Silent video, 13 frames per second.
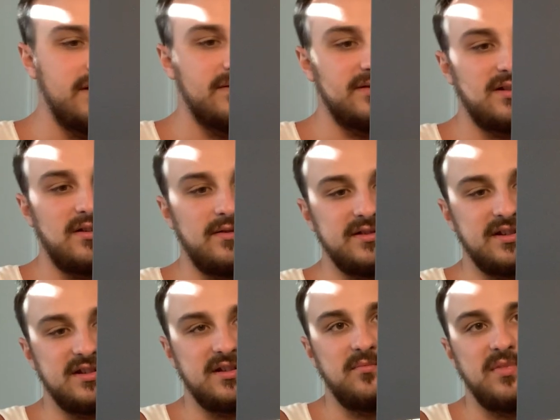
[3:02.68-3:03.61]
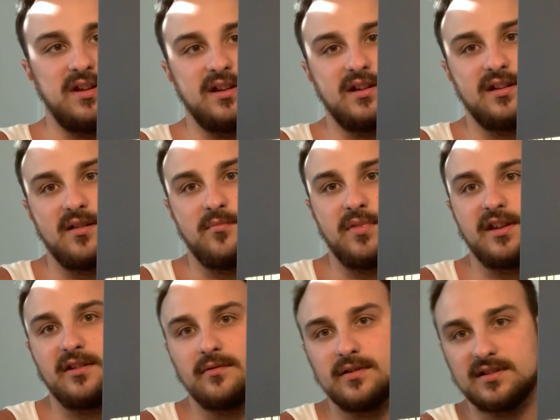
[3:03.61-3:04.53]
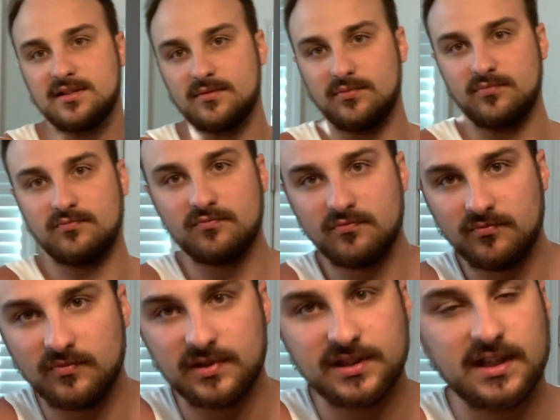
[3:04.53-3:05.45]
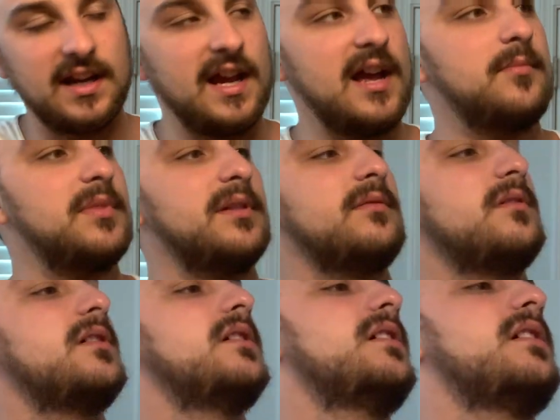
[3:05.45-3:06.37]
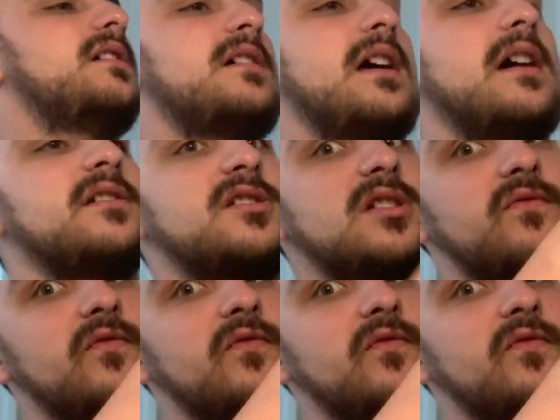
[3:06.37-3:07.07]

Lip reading: is always just a big ambiguous. What's gonna happen? How does she